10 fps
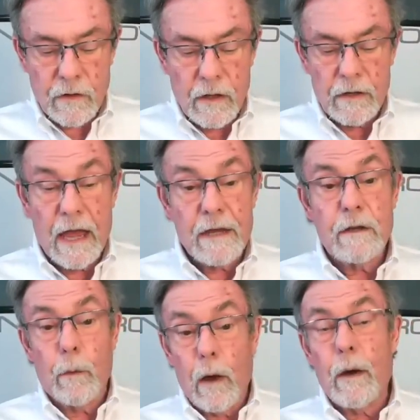and
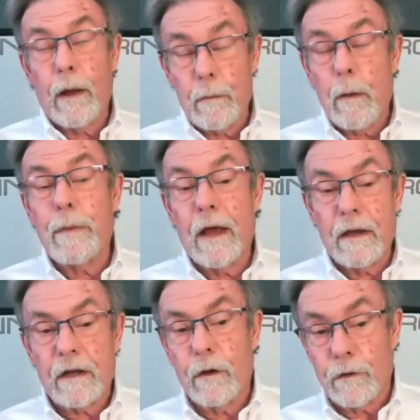and oh, oh, and one
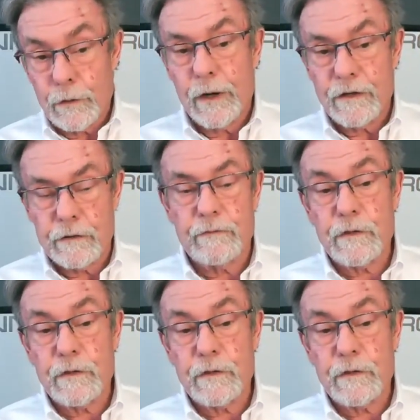beyond that called aggressive.